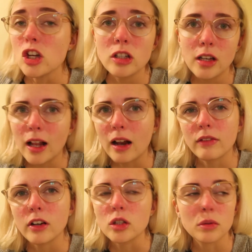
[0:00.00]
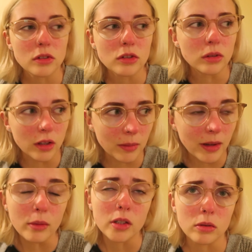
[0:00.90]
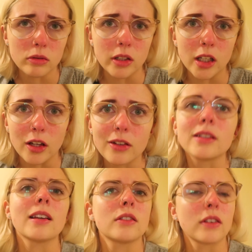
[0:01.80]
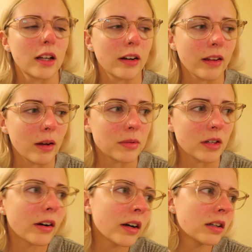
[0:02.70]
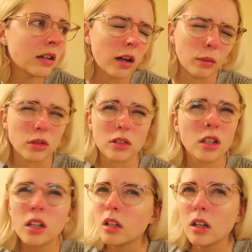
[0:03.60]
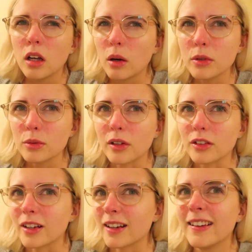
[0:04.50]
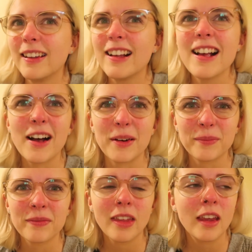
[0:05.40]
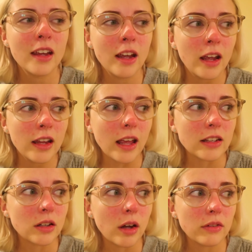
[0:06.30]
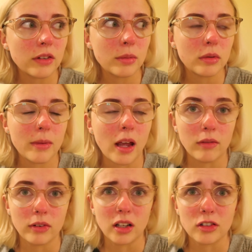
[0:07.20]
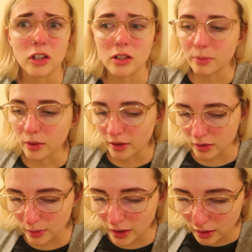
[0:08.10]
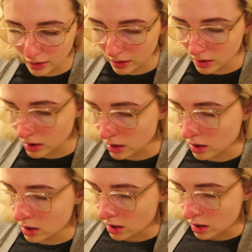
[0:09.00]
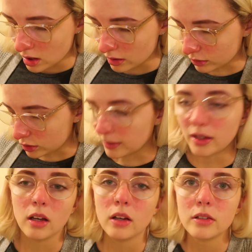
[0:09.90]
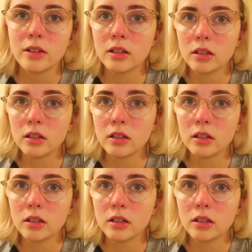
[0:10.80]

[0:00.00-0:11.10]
She did clarify she wasn't stalking me, which was really good, so thanks for clearing that up, Sarah. I was wondering. Yeah, so hopefully we'll meet up for lunch at some point this week, which will be good.